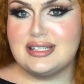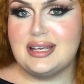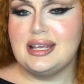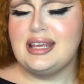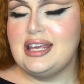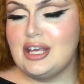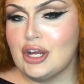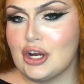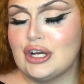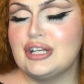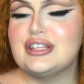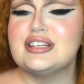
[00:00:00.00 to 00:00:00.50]

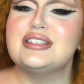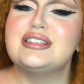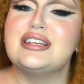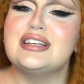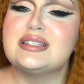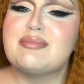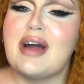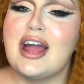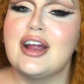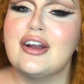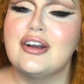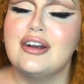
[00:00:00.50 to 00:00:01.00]
Gloss.
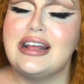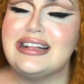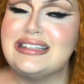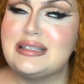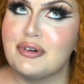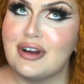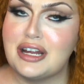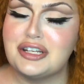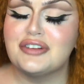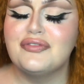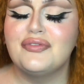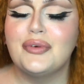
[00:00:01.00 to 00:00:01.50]

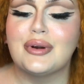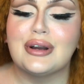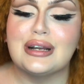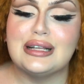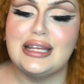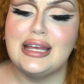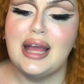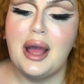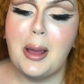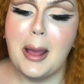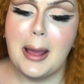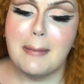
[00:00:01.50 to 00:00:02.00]
And that
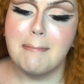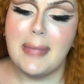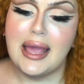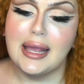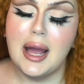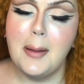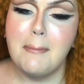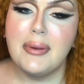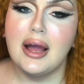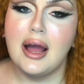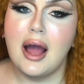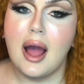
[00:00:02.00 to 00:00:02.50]
is everything,
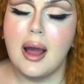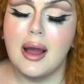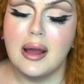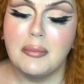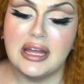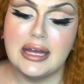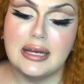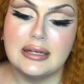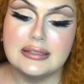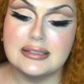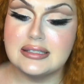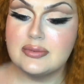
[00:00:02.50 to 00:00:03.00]
guys. I
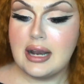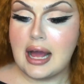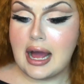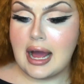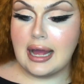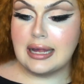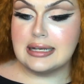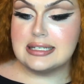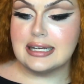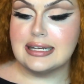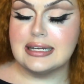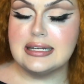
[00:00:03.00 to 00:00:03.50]
really hope
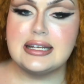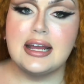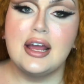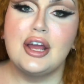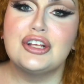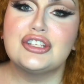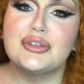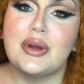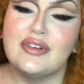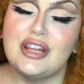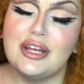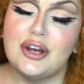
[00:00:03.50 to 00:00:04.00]
you
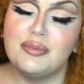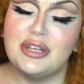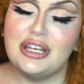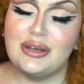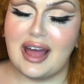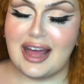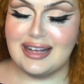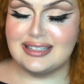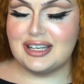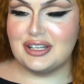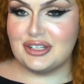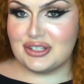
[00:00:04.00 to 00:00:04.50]
enjoyed. Don't forget
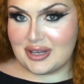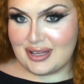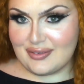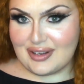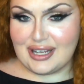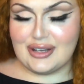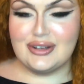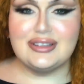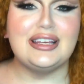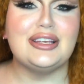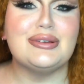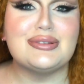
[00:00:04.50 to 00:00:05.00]
to like,
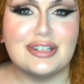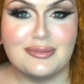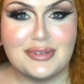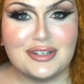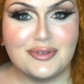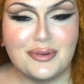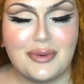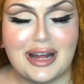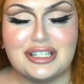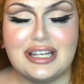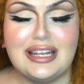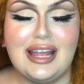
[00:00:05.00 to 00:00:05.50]
comment, and
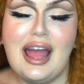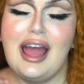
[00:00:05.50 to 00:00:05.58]
subscribe.